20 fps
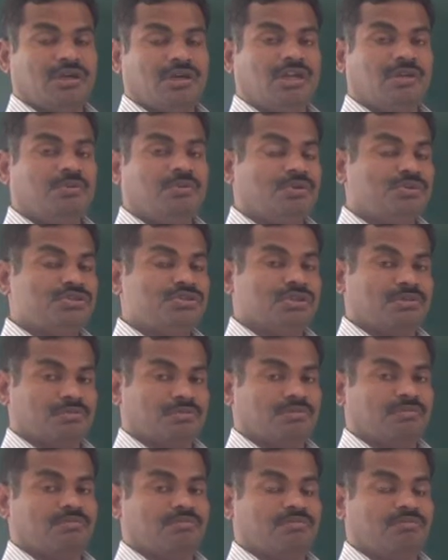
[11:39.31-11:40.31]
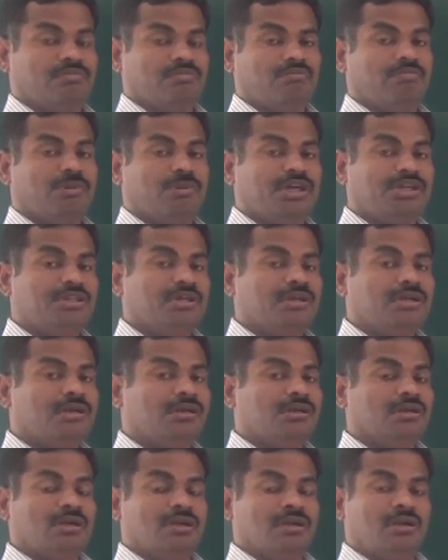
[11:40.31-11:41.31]
Diffusion, by
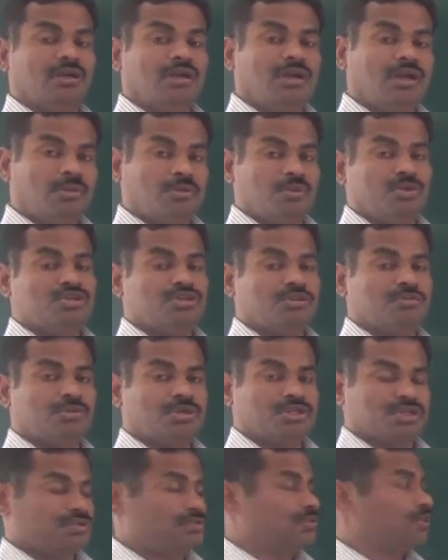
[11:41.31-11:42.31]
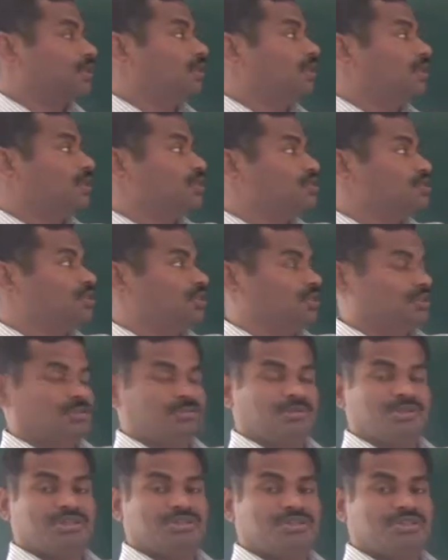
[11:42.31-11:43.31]
the diffusion process can construct the
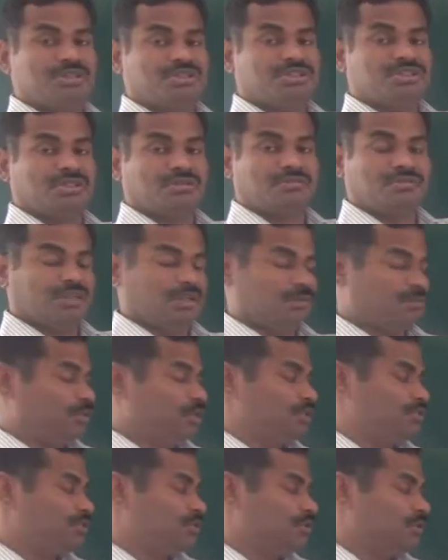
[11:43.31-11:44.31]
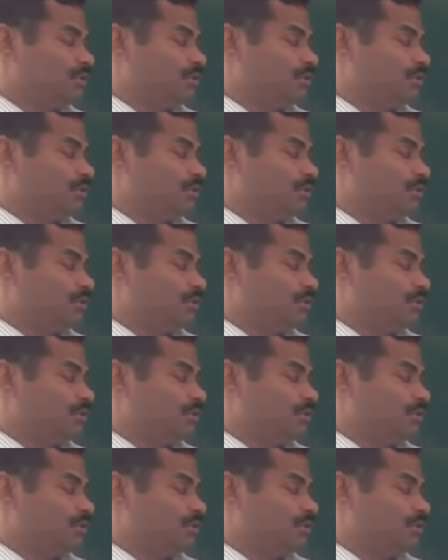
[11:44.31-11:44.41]
p-n junction. It means